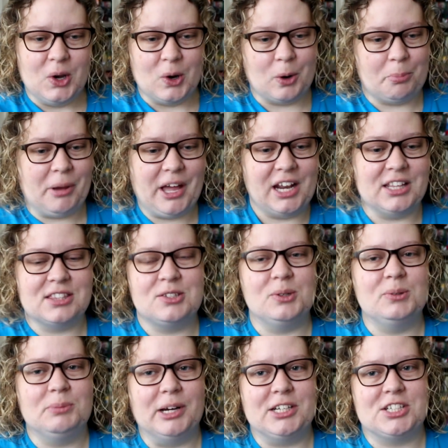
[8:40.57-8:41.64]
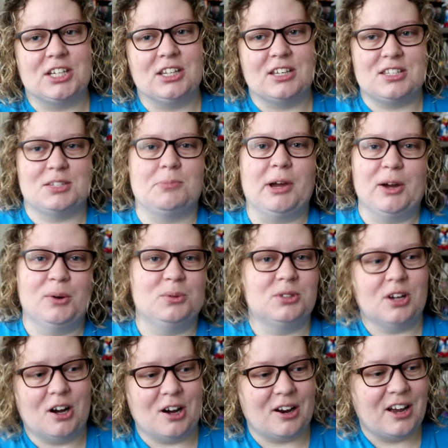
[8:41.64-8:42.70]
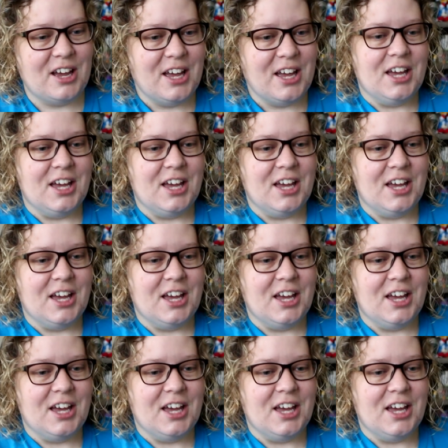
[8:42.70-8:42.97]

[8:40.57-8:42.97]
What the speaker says: or pet it too much unless it's my own dog.